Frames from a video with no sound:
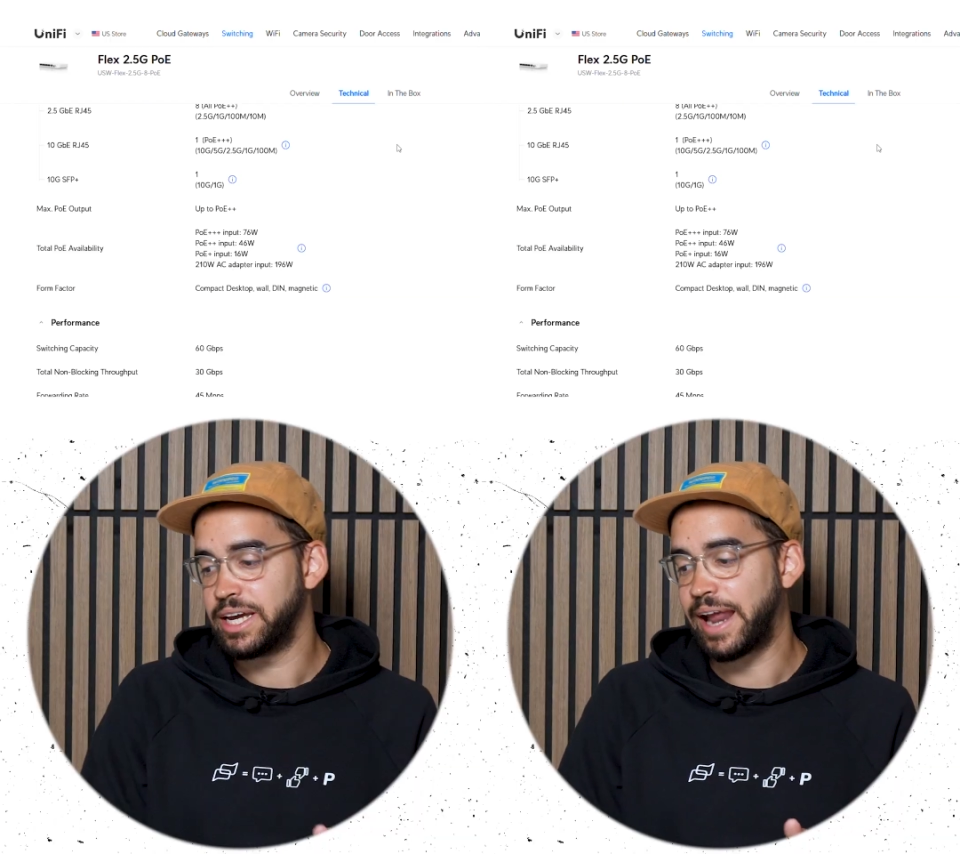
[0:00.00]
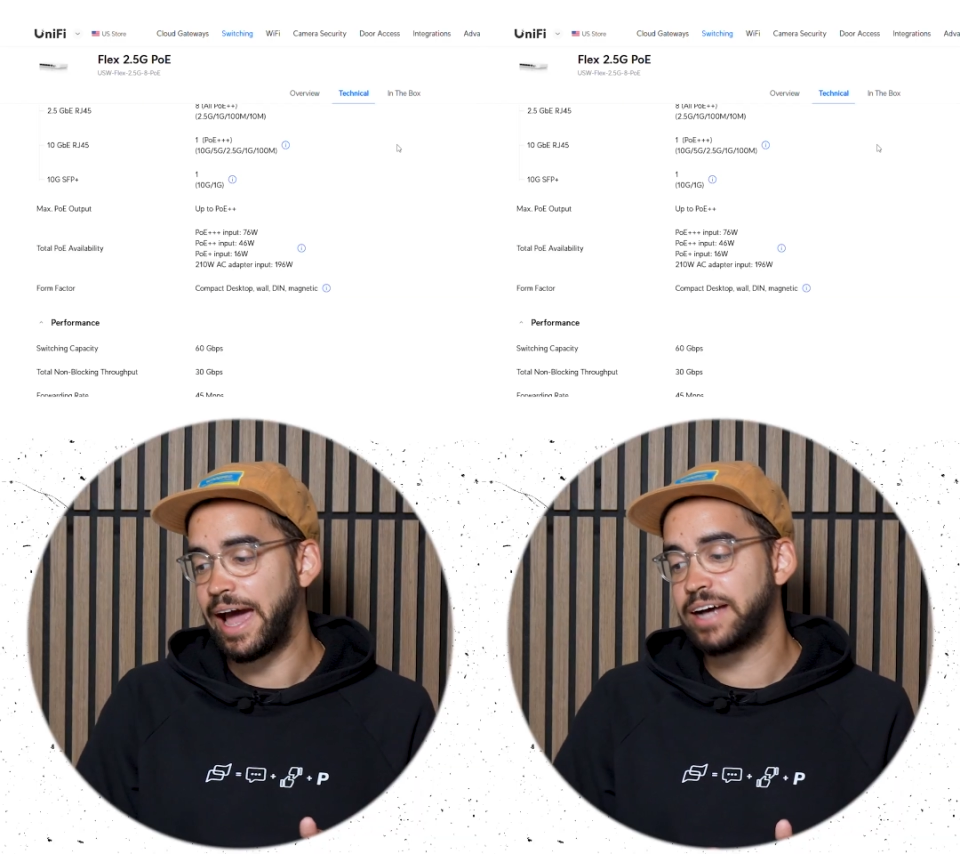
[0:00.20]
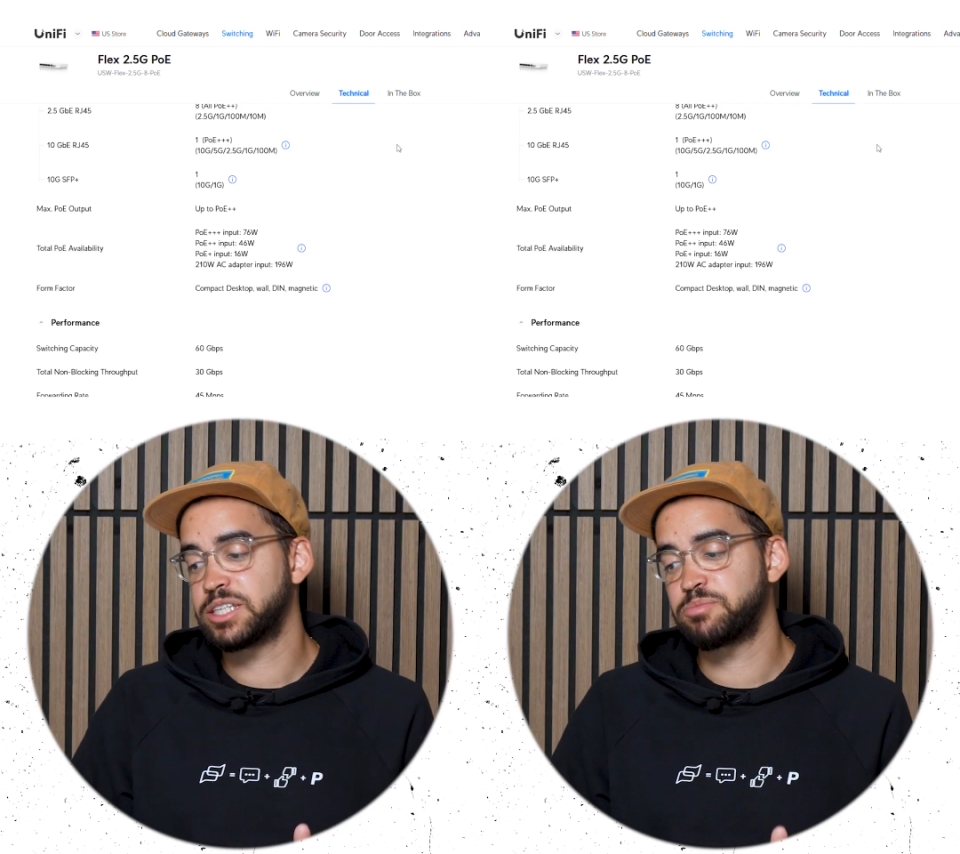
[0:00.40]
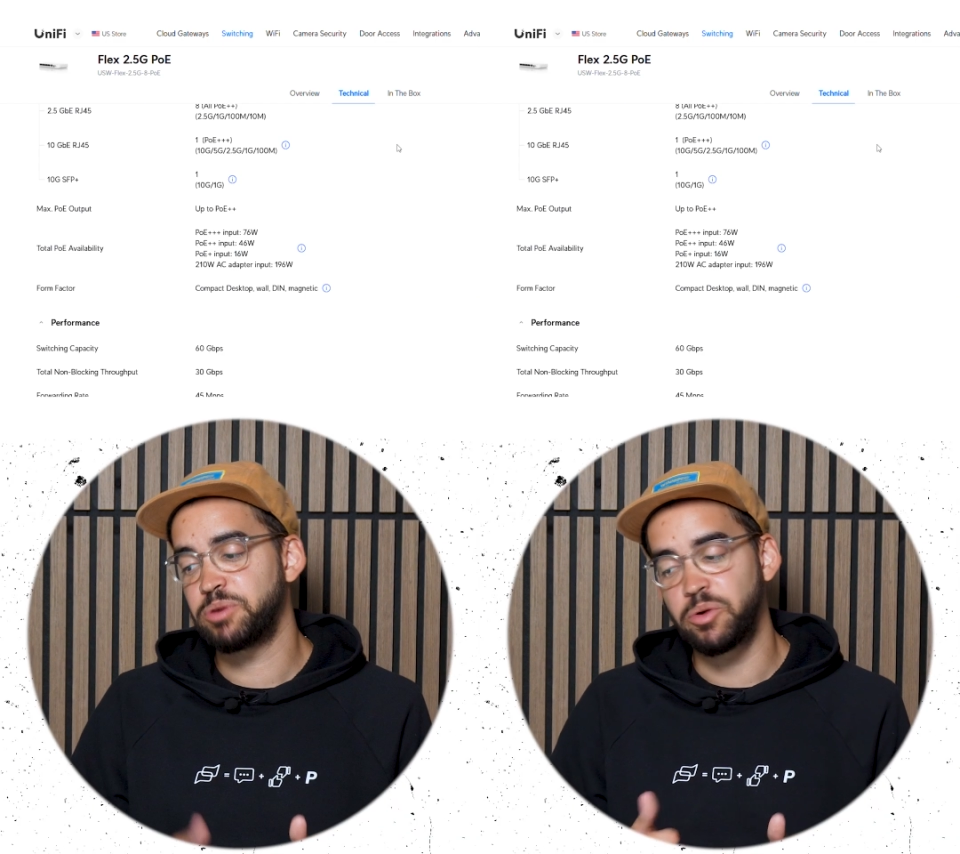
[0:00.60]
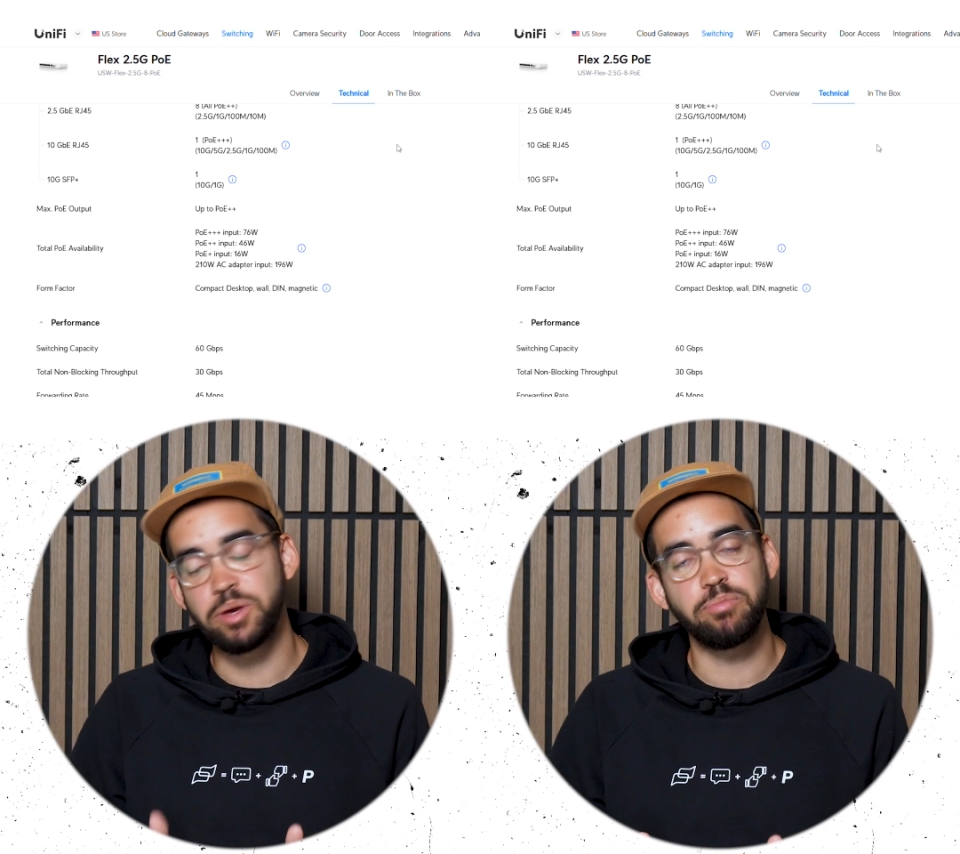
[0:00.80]
it has
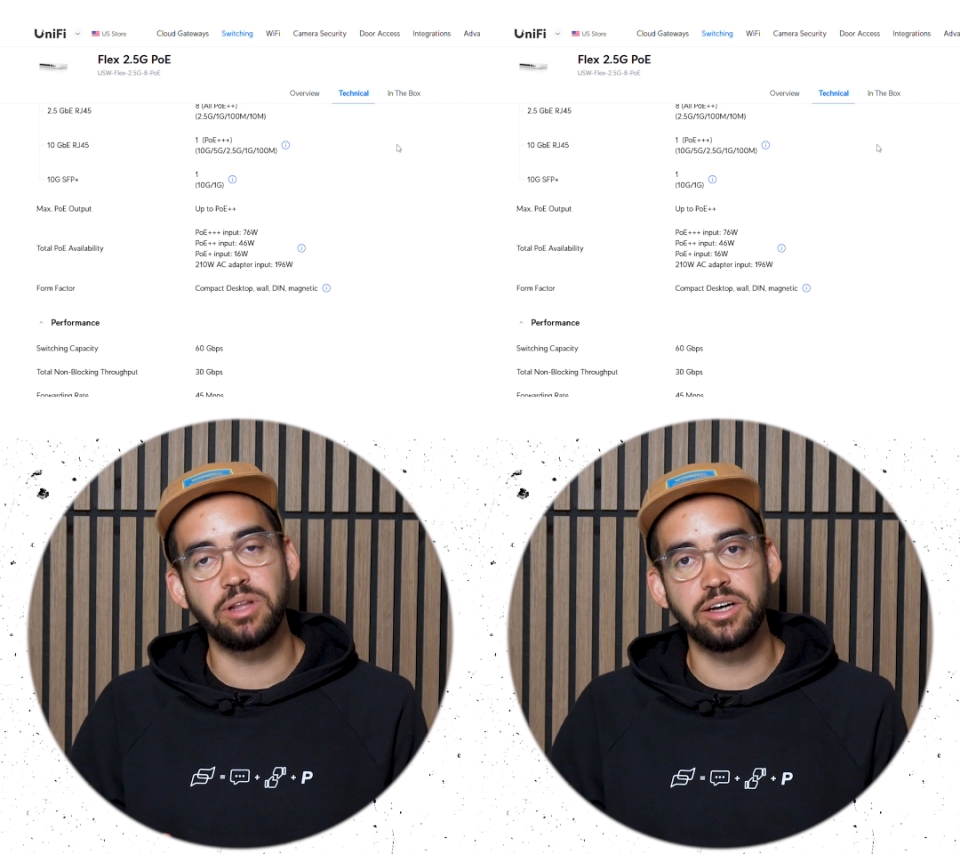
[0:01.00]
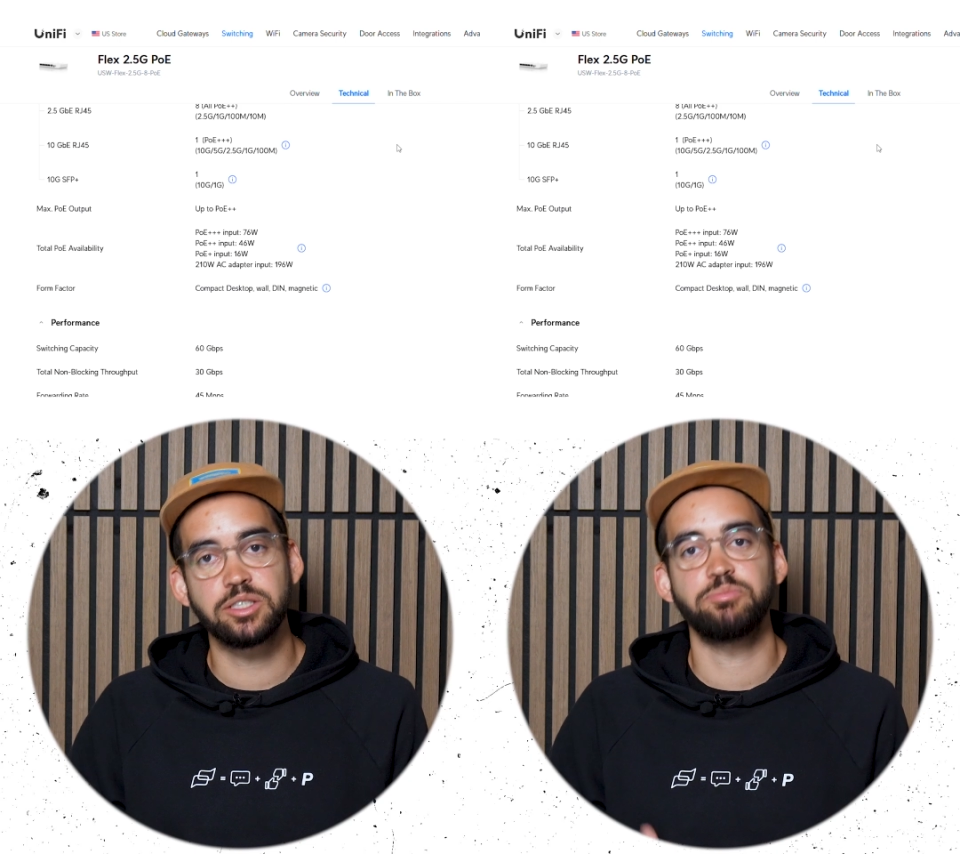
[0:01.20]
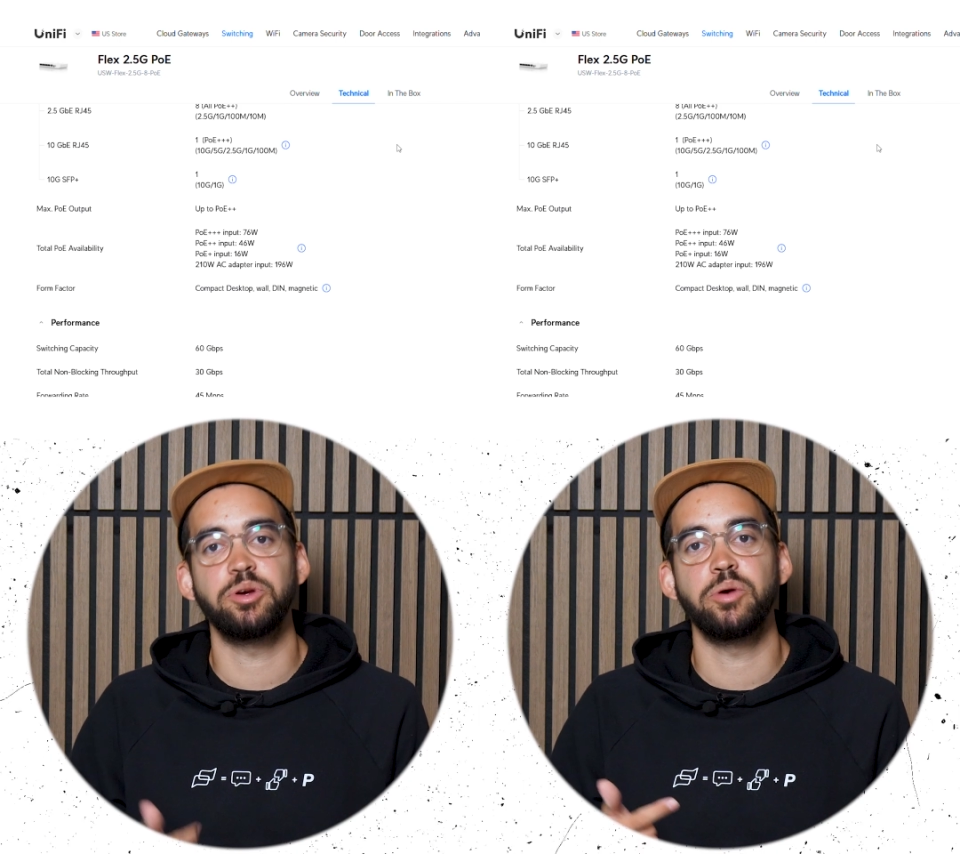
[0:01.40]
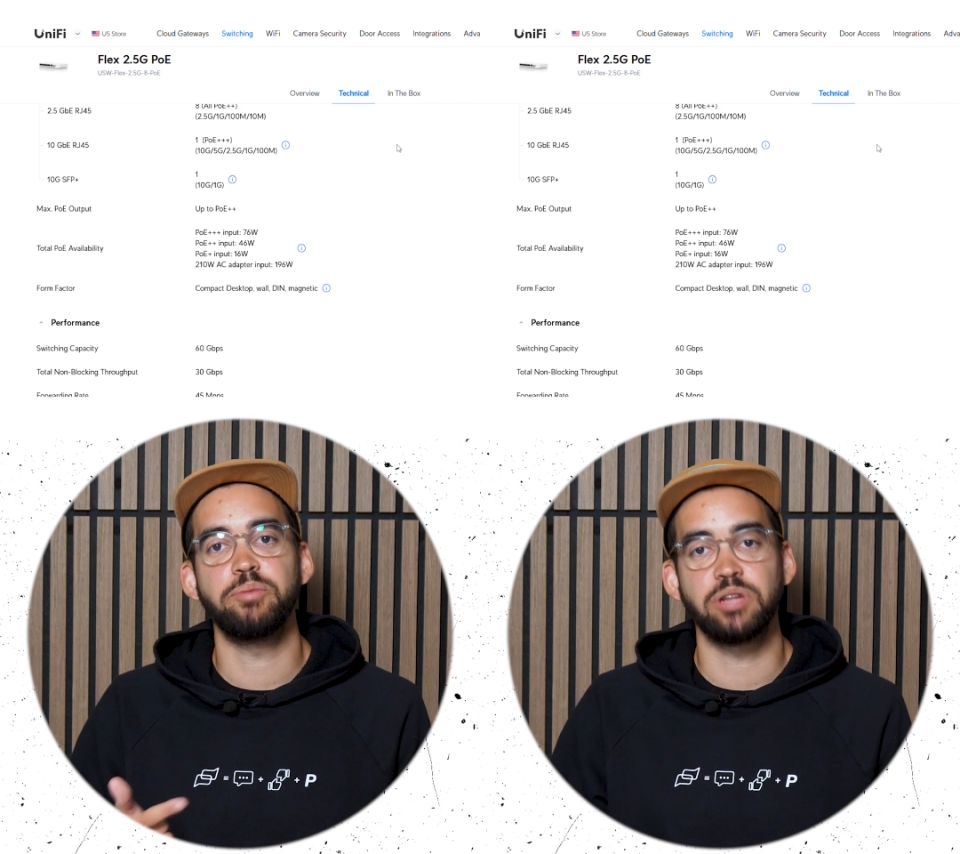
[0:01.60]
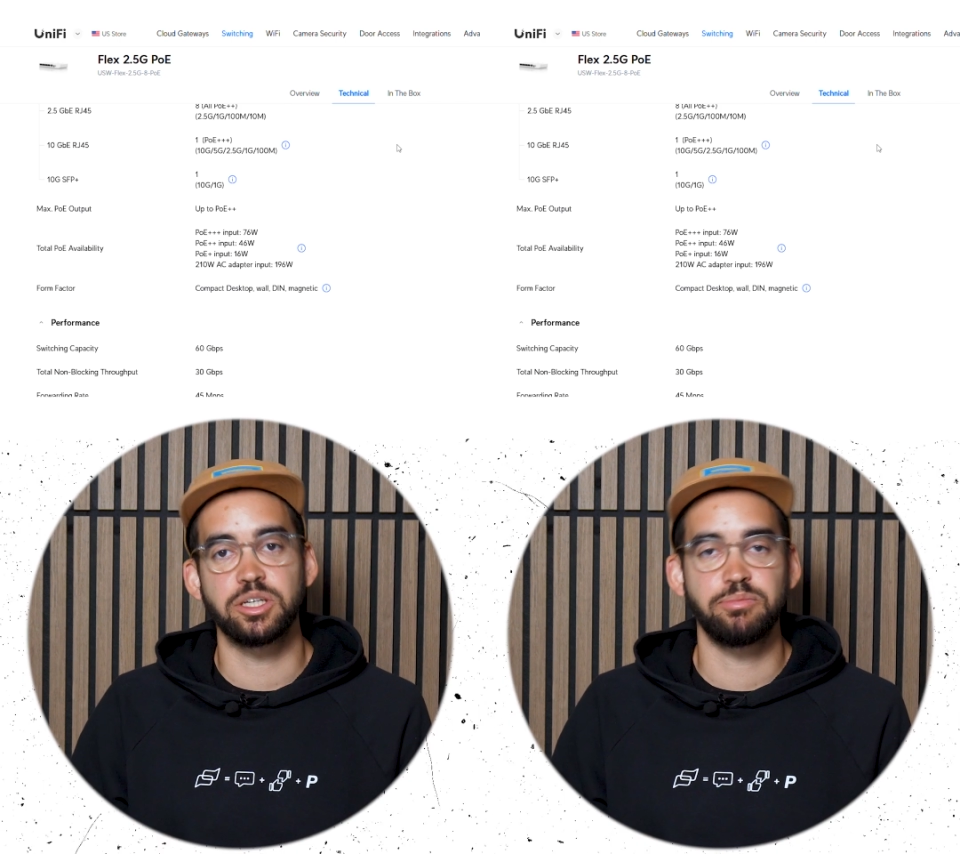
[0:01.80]
PoE Plus, PoE
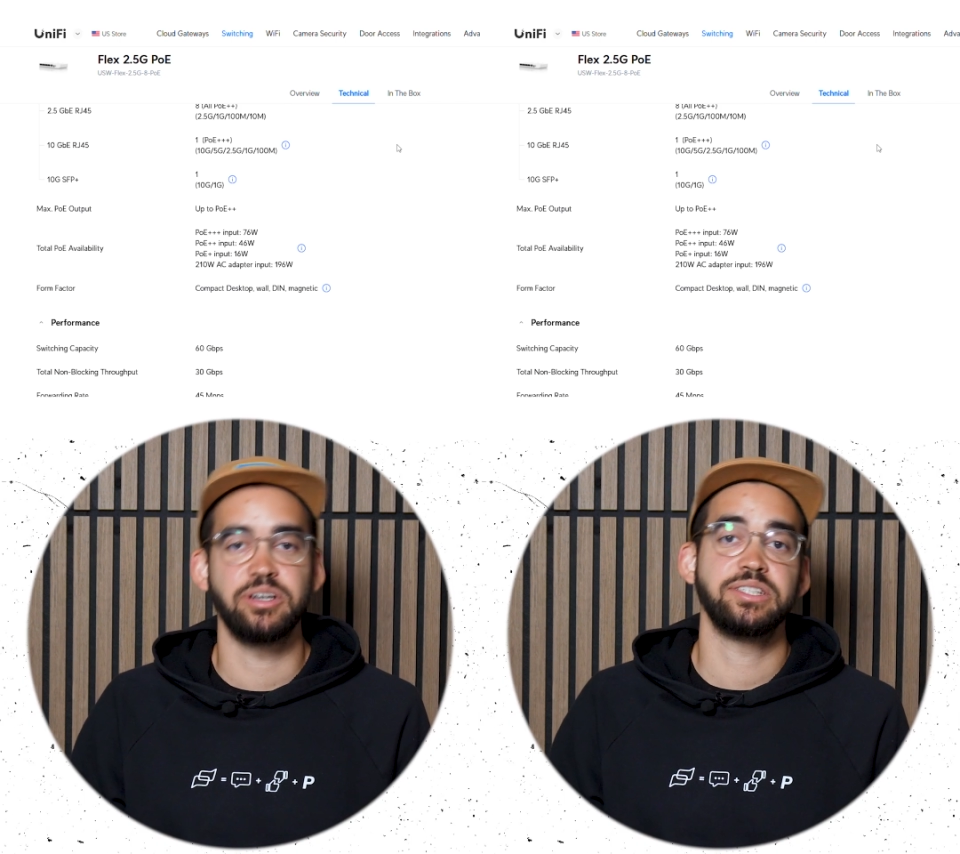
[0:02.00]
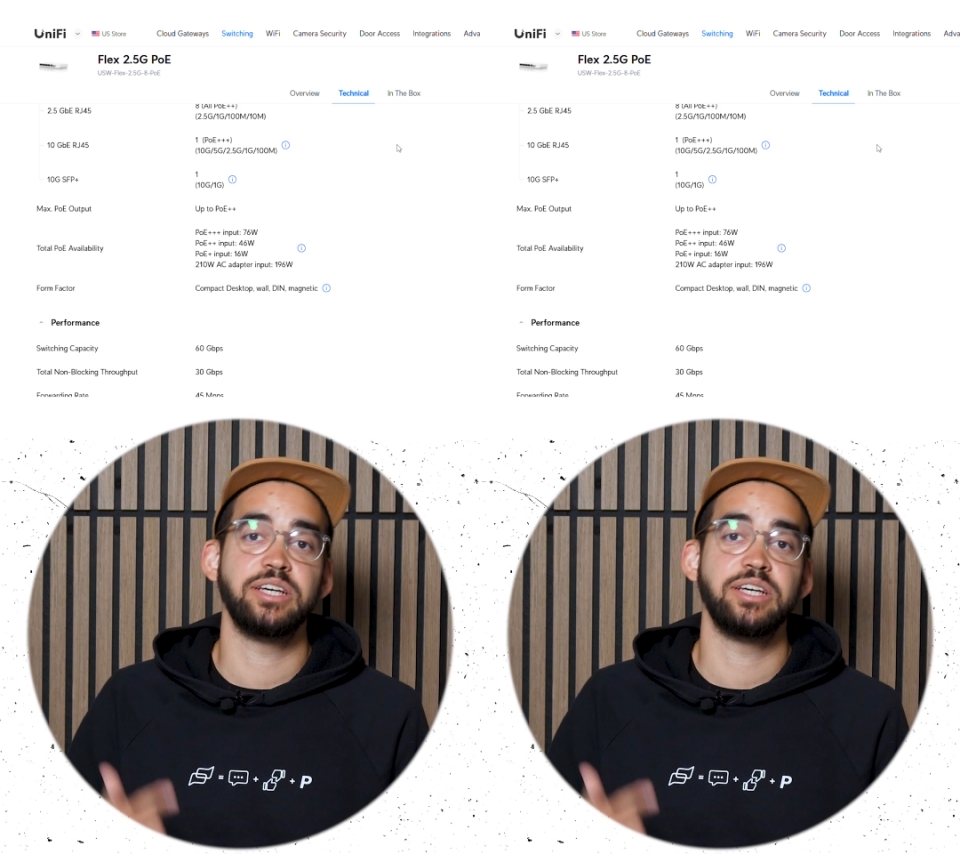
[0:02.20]
Plus Plus,